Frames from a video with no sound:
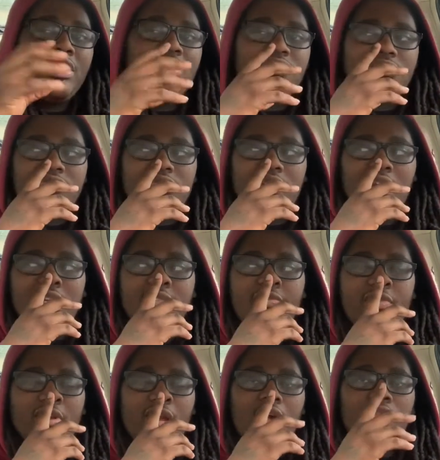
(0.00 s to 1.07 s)
issue, trying to
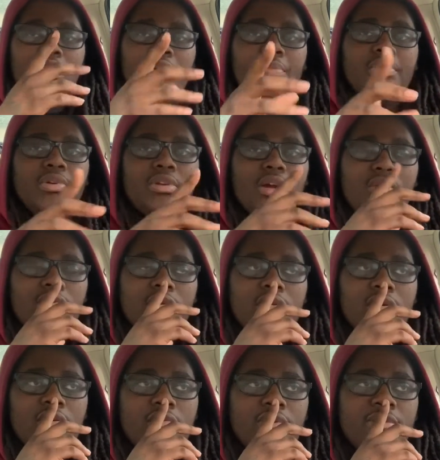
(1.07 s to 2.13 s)
figure out what computer I wanna
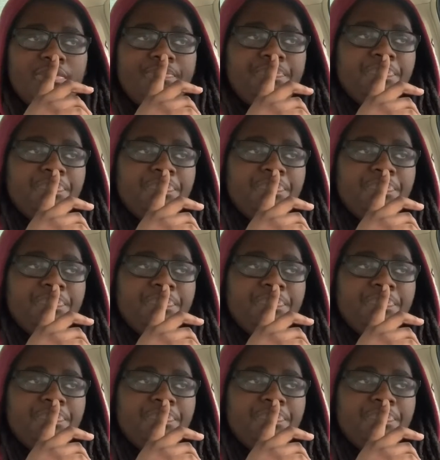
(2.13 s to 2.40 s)
go with.